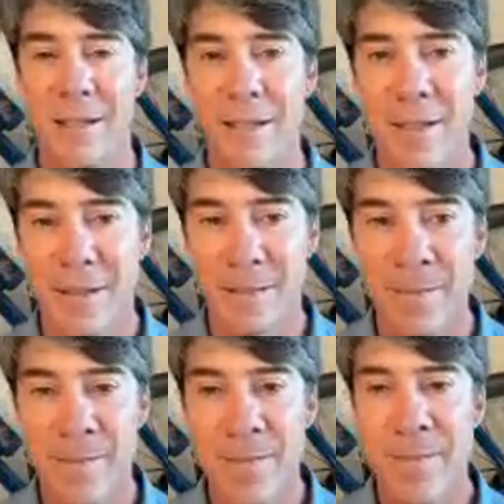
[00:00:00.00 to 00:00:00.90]
Um,
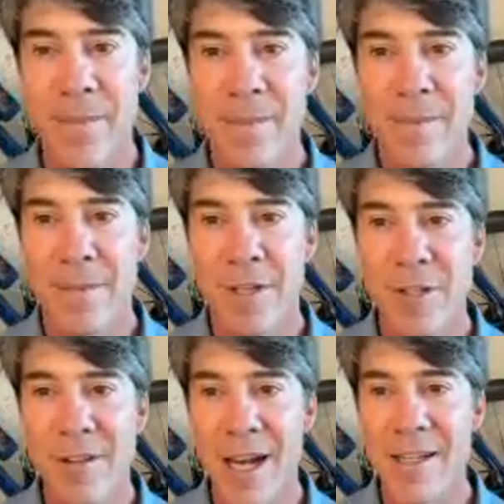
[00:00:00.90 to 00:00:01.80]
there's
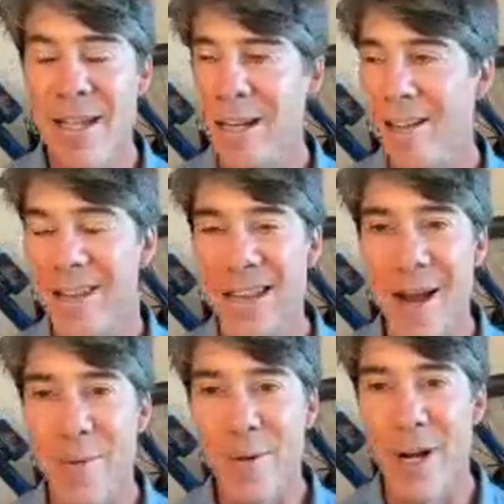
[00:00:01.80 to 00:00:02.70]
a lot of data that
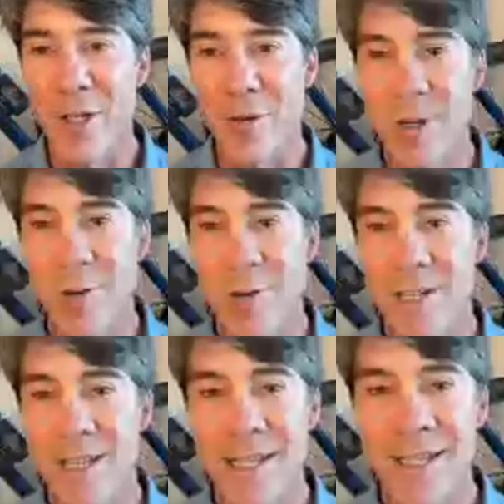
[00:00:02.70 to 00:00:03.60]
Apple Watch
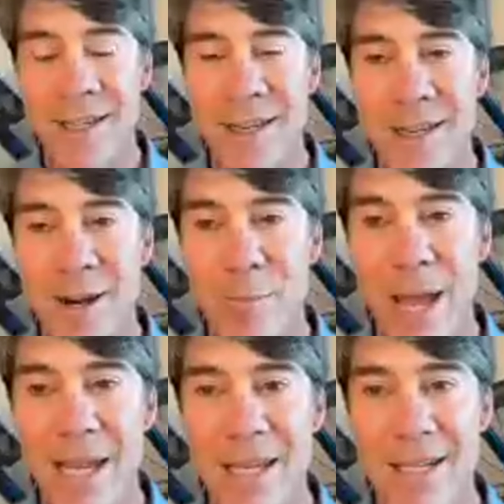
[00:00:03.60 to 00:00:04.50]
records, and uh, our
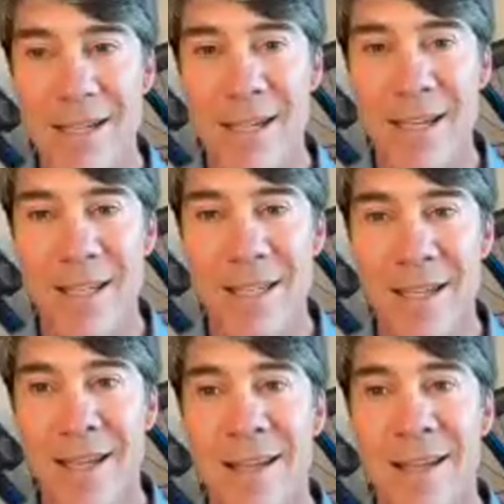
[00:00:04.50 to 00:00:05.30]
backend is